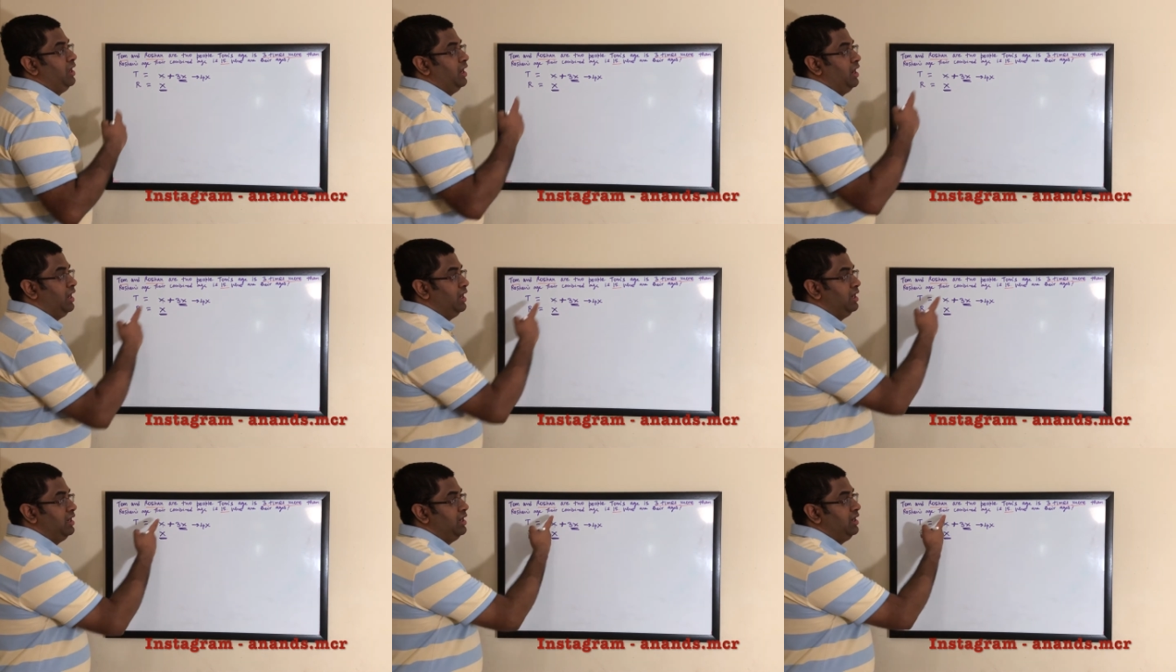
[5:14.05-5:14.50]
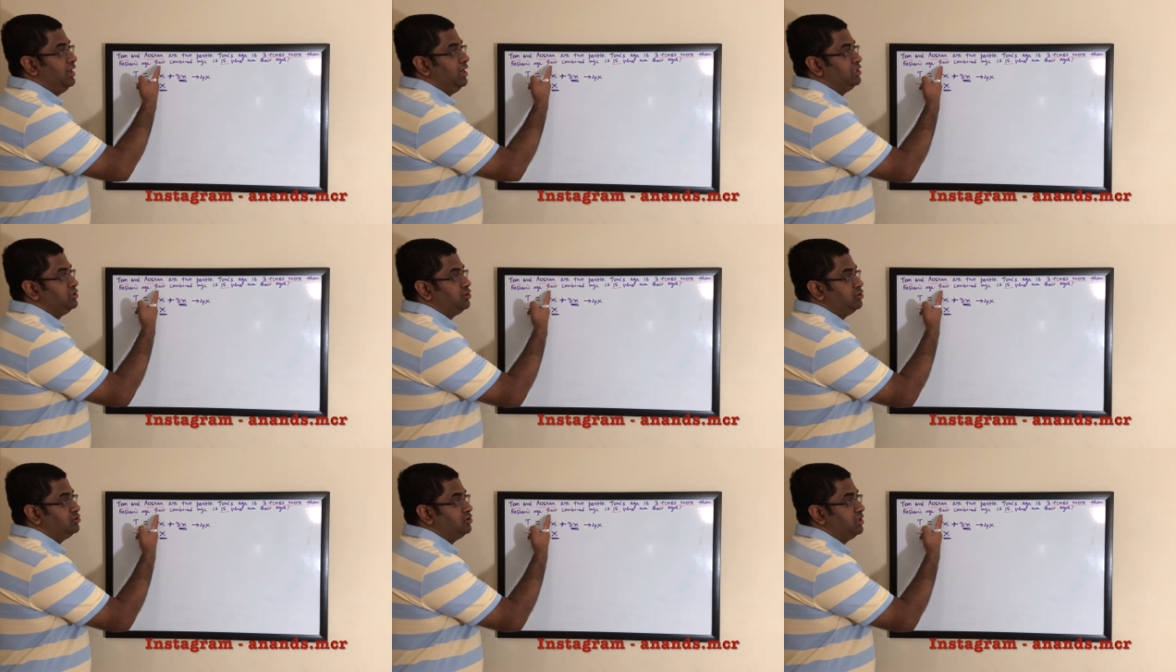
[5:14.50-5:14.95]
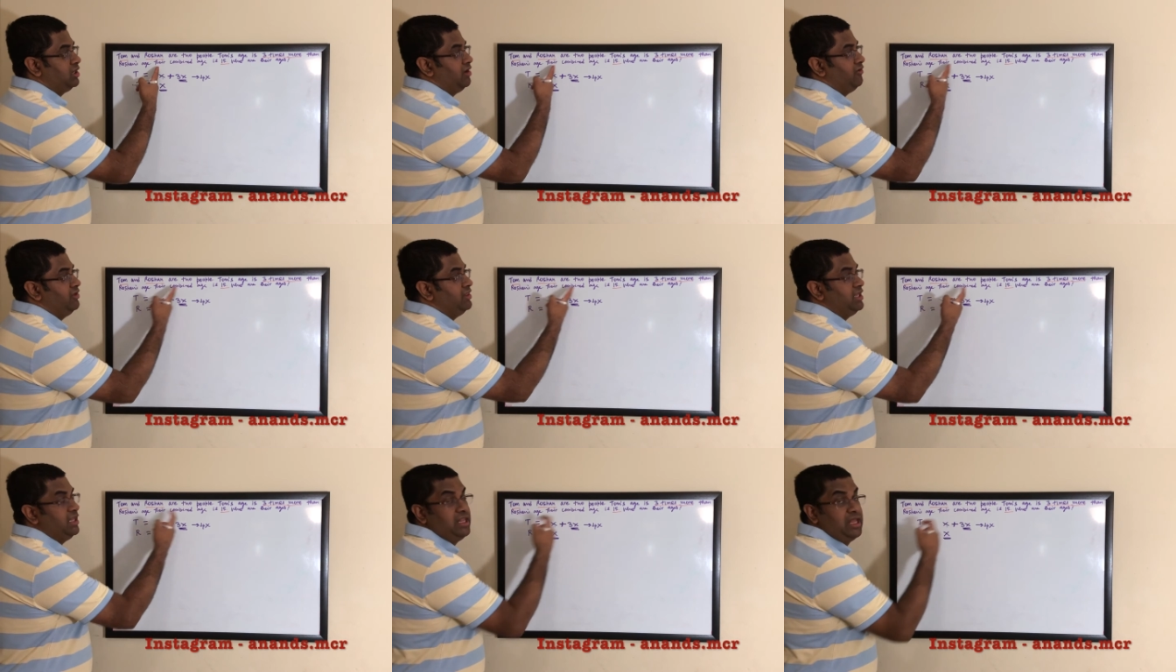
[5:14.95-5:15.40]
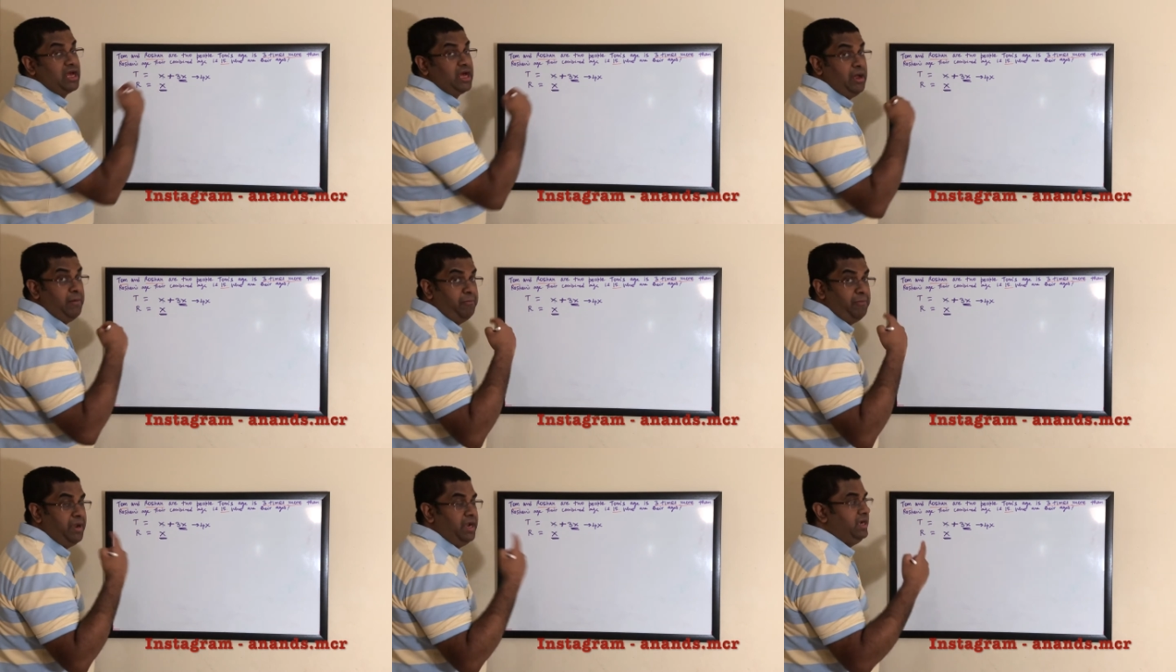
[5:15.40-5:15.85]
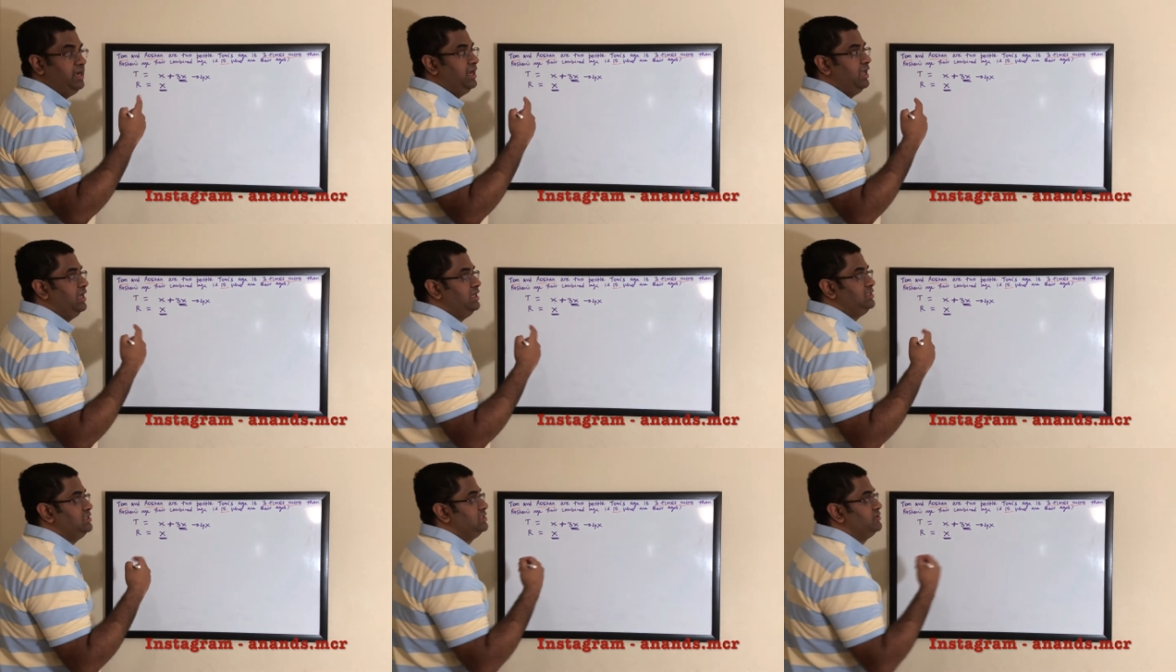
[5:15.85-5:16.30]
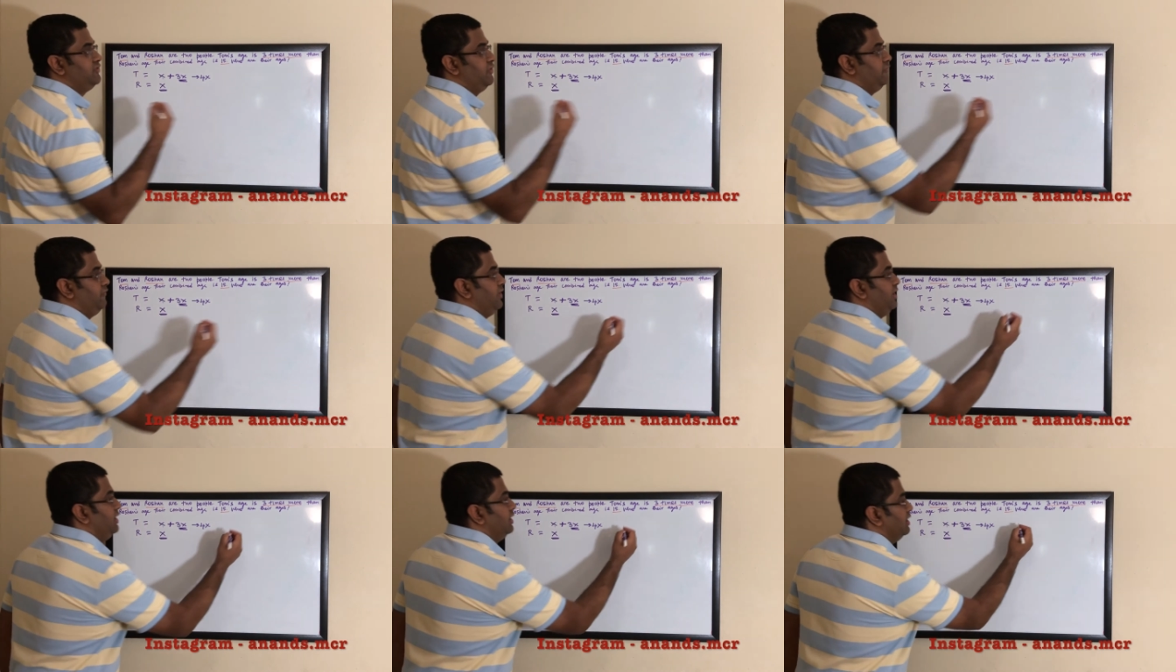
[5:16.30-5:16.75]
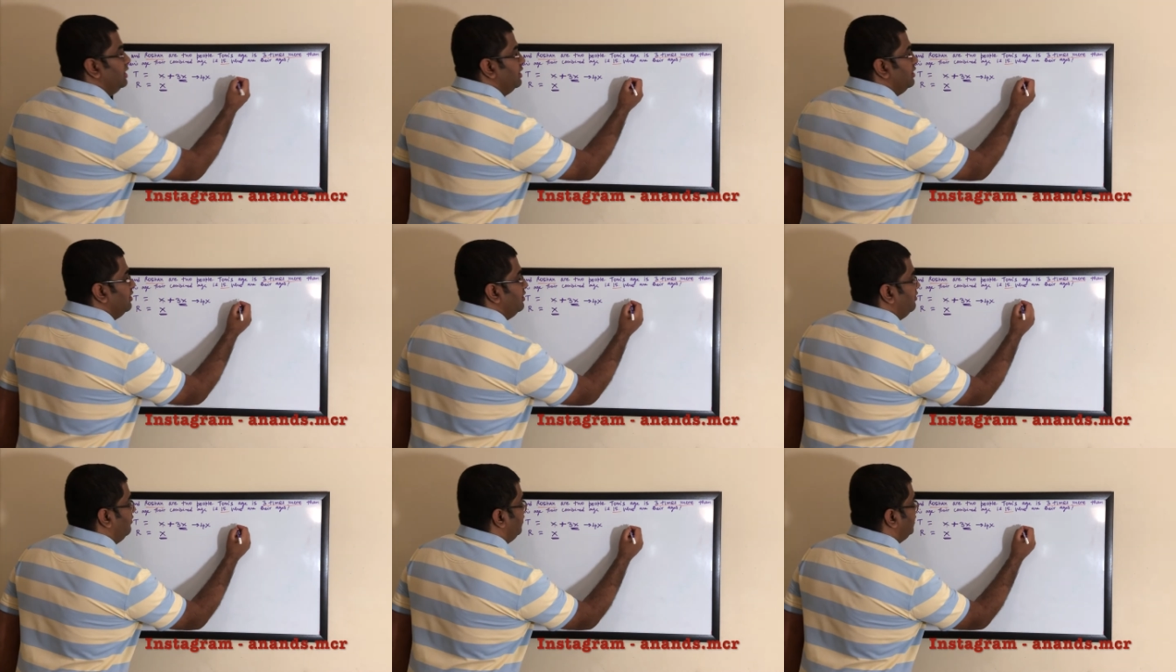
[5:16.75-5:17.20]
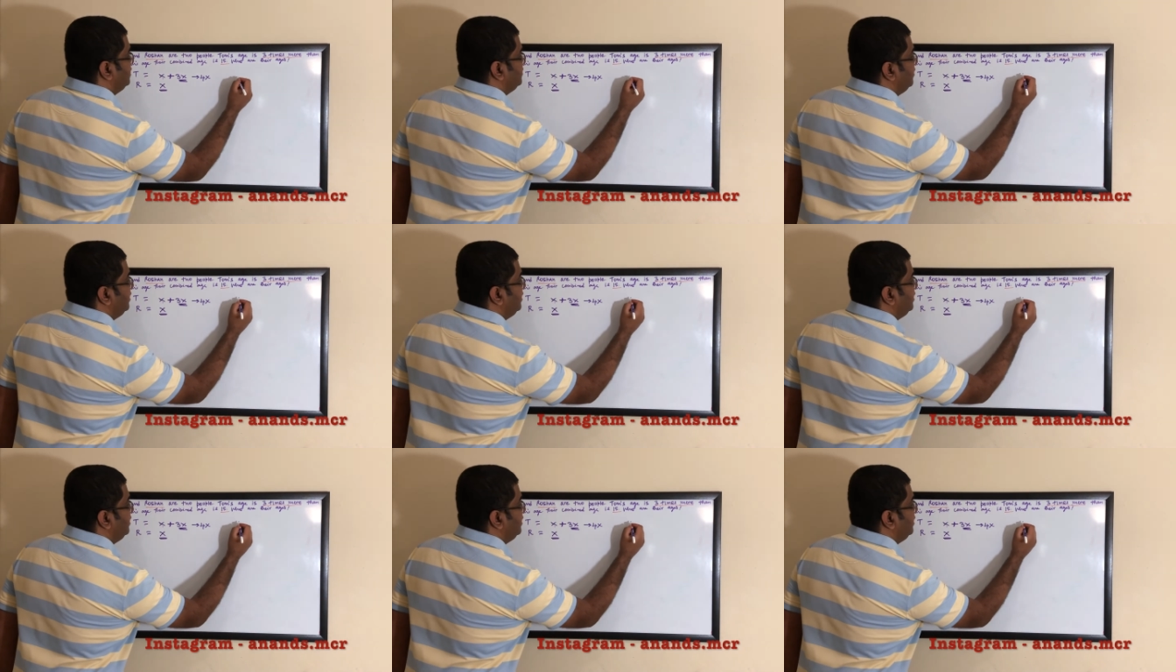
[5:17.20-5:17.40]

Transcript: and it is also given that the combined age is 15, which